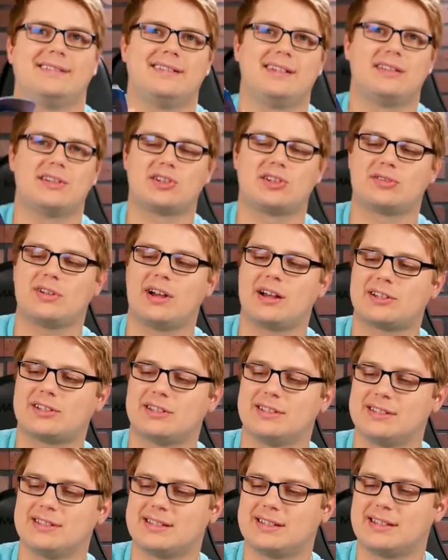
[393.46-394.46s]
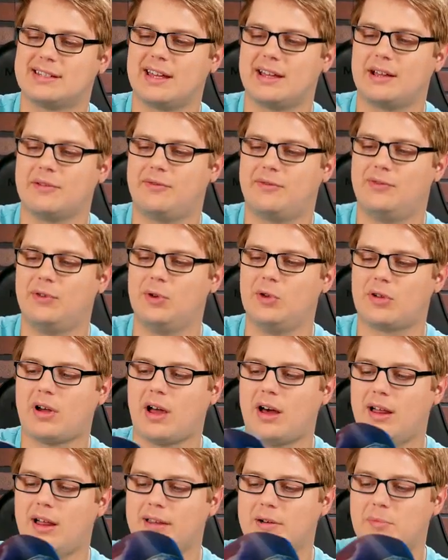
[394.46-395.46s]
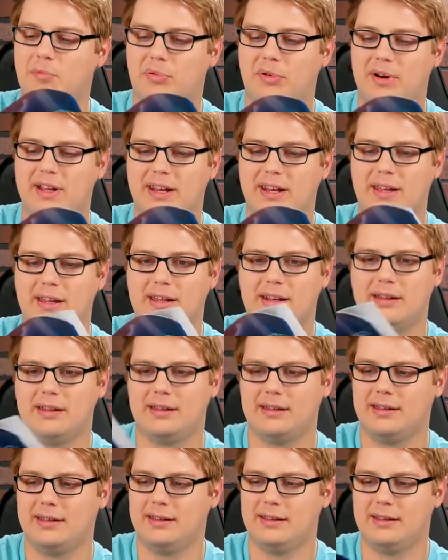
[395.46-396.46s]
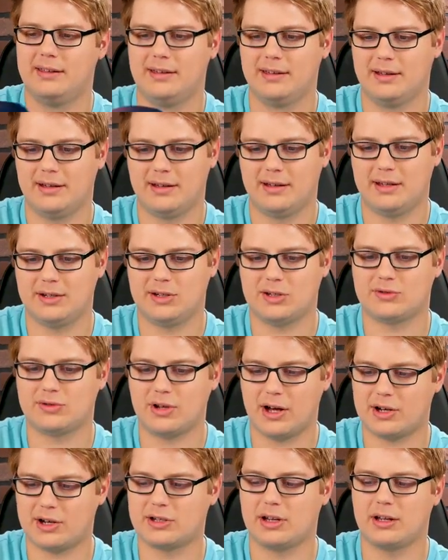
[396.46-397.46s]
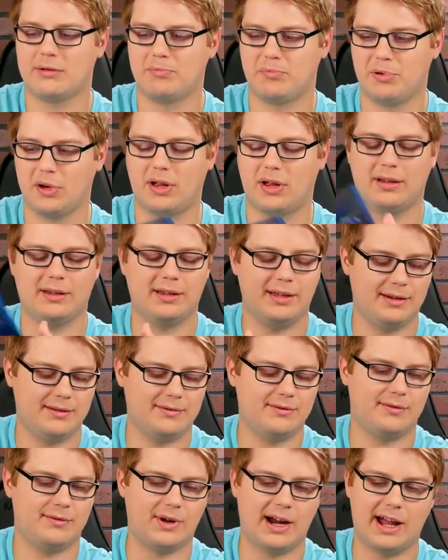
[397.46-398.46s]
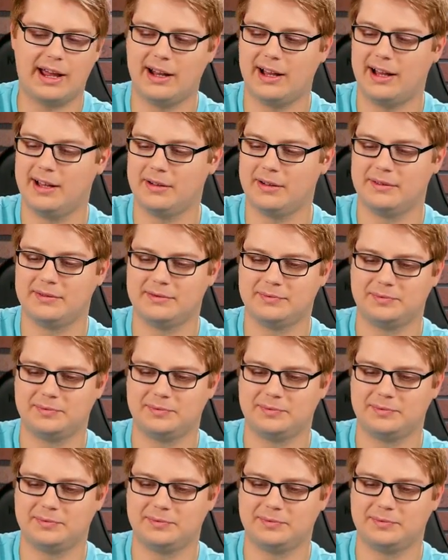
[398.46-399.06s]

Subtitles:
instructions. This is like a full color printed instruction booklet. Right on.